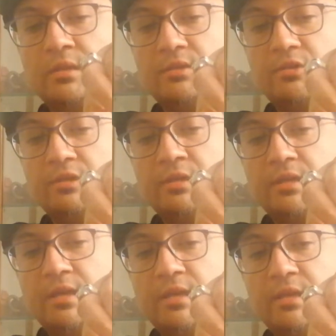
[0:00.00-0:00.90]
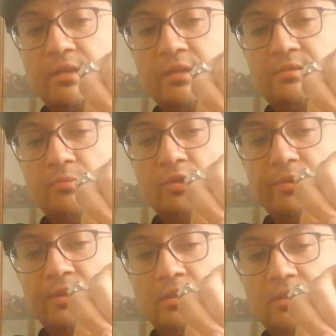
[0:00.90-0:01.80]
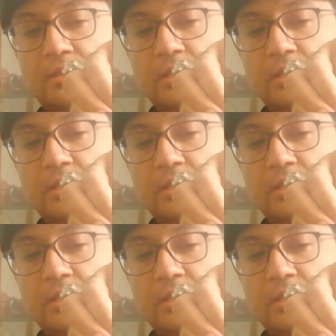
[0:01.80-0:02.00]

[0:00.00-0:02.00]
is going and it's blowing onto the